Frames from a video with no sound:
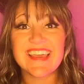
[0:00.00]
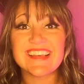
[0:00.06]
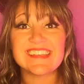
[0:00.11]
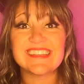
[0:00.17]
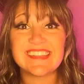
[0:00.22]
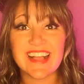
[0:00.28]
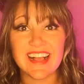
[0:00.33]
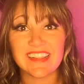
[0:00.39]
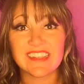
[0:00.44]

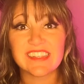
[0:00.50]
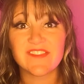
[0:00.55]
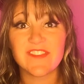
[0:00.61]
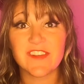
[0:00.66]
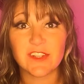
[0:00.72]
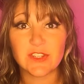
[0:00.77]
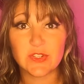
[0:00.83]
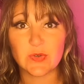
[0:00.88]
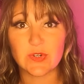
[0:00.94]
Is
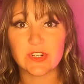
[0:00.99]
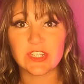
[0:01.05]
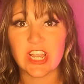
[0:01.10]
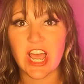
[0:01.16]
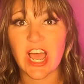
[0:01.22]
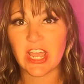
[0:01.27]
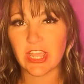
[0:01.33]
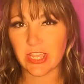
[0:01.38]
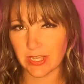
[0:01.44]
Douglasville,
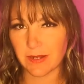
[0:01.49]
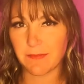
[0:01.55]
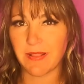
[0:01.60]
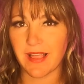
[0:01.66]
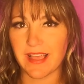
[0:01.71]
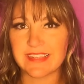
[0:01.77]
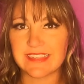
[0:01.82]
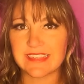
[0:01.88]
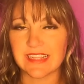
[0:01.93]
Georgia a good
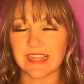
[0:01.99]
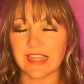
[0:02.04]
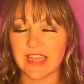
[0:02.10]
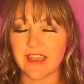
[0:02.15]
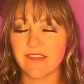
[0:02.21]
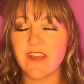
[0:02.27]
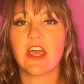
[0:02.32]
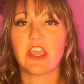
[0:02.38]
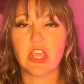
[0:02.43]
place to
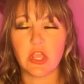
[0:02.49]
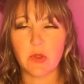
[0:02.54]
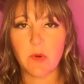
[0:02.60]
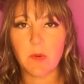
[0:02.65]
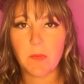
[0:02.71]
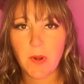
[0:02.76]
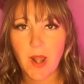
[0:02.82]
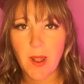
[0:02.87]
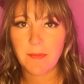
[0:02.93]
live? Now you
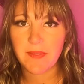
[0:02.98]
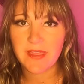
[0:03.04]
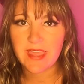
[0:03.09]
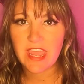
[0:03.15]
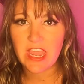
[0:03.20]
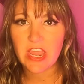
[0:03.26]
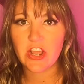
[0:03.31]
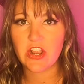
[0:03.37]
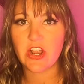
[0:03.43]
will probably
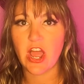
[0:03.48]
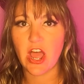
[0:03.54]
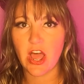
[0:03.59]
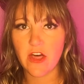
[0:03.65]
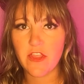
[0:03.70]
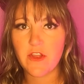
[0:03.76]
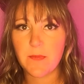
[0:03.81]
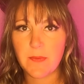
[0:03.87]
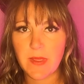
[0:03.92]
hear
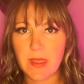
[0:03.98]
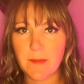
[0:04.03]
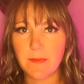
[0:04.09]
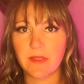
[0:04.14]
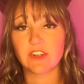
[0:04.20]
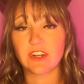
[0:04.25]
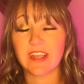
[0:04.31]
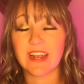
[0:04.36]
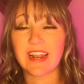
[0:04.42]
other
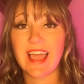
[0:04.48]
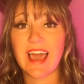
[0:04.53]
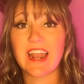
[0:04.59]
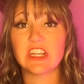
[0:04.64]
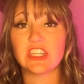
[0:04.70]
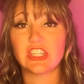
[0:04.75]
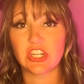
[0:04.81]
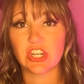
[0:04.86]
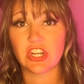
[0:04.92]
people that are gonna
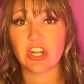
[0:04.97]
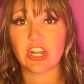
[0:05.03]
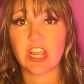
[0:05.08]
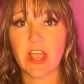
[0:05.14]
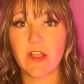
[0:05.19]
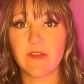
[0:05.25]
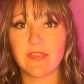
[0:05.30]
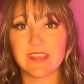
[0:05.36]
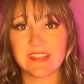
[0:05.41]
kind of
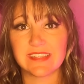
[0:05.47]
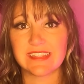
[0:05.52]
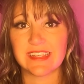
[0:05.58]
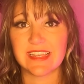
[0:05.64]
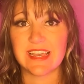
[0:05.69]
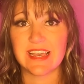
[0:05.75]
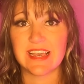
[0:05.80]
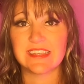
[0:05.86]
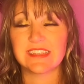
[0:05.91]
sugarcoat this
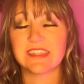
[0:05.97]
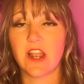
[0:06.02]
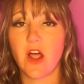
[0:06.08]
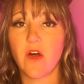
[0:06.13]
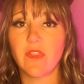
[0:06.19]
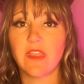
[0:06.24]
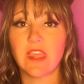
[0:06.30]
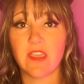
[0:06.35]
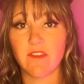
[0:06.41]
list and
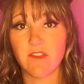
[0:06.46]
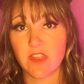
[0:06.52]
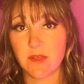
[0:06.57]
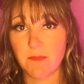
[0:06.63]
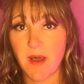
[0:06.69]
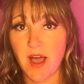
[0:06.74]
only give you the